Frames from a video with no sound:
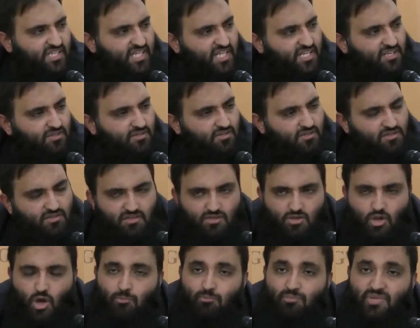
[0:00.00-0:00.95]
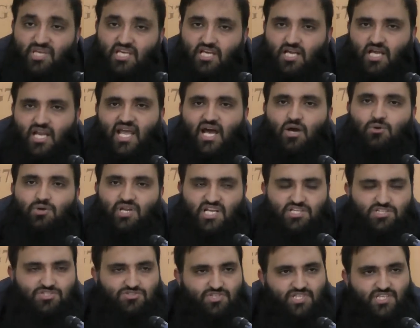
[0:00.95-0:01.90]
and then not being allowed
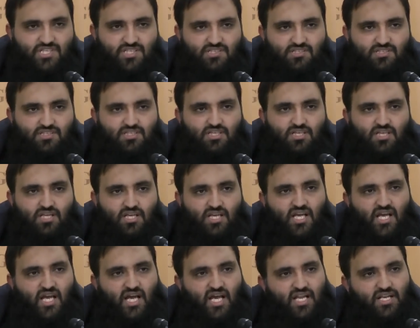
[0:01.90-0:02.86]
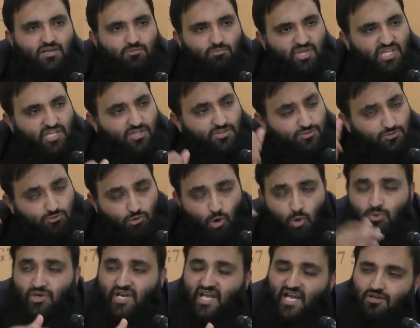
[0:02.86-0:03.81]
entry, and being
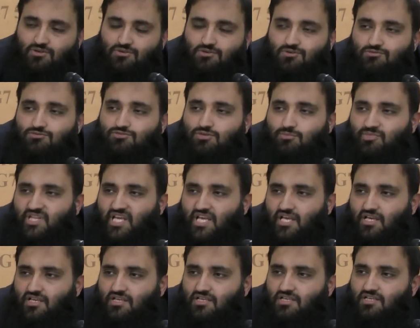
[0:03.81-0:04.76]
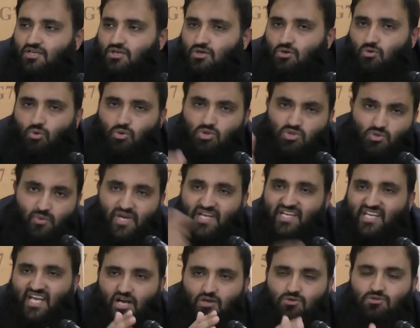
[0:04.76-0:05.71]
thrown down from there all the
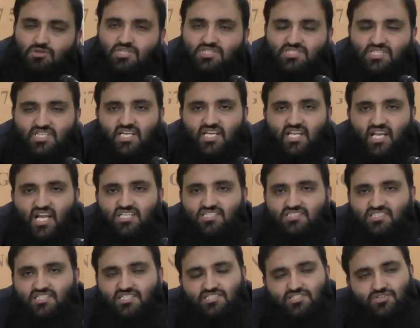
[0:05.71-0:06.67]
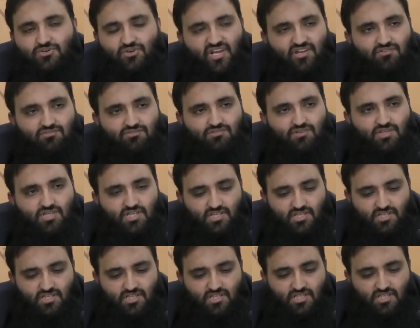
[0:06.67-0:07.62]
way down until it lands in its grave.
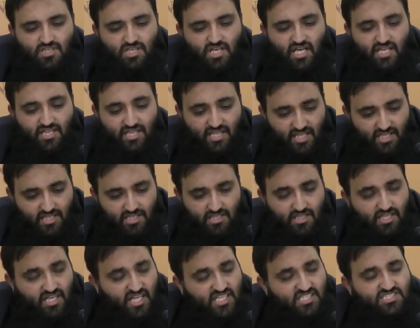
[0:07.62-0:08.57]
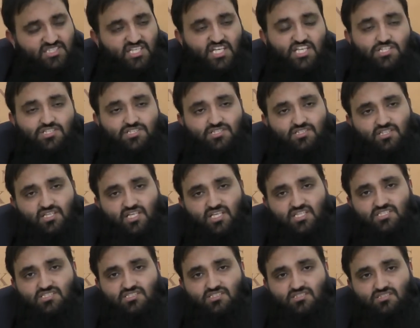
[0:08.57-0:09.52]
And then the next stage
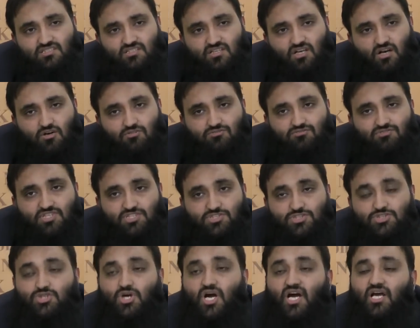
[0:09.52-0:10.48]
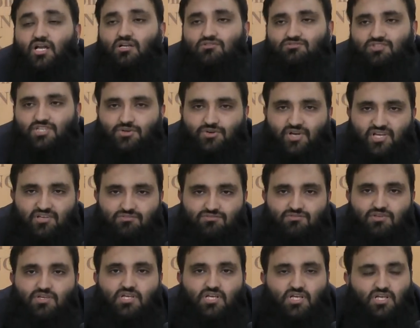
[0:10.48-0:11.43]
is of the trial of the grave,
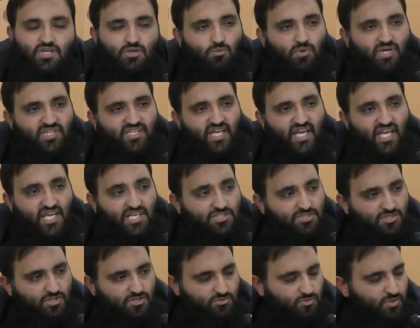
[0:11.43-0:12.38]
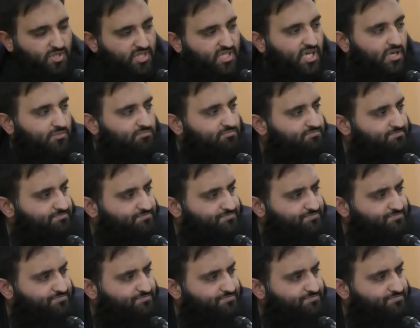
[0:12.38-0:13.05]
where the angels will come.